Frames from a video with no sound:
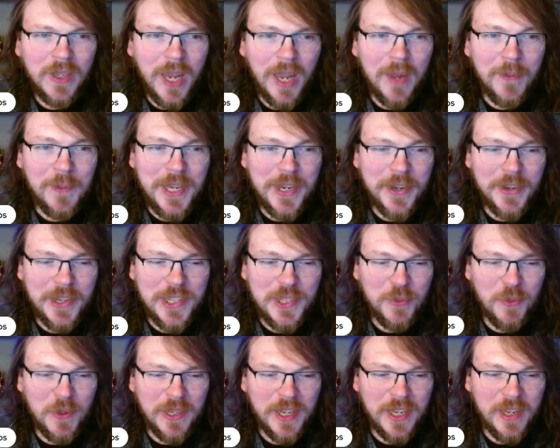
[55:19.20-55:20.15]
I'm
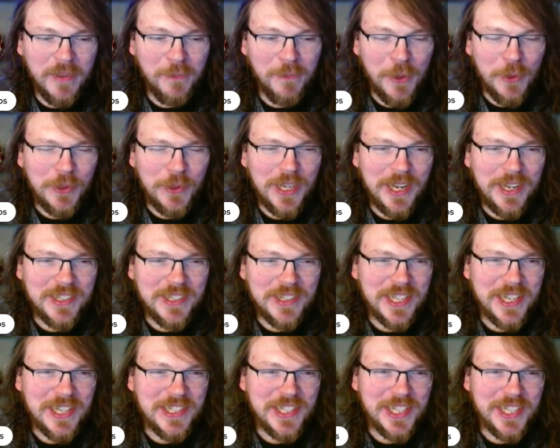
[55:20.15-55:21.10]
curious what Botan
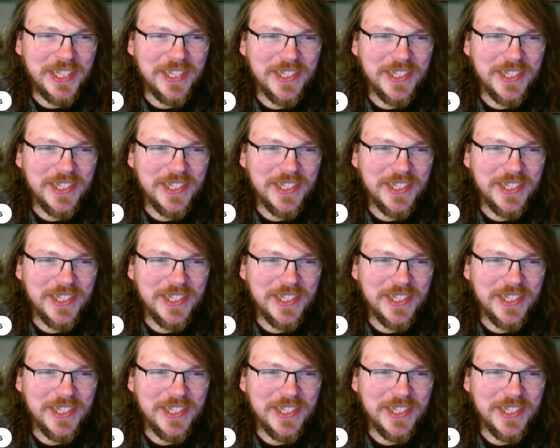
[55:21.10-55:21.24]
sounds like,